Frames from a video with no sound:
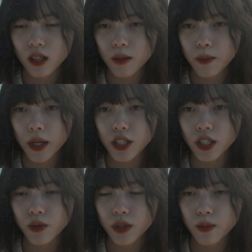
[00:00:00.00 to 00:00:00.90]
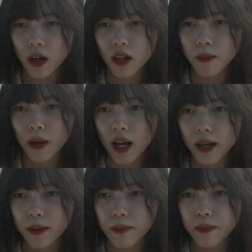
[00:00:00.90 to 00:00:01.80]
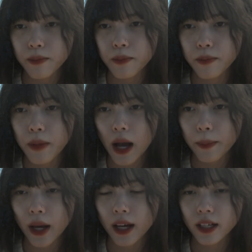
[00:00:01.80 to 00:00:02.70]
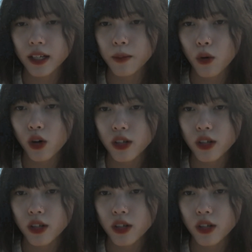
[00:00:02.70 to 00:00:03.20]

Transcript: Beijing responded by backpacking a board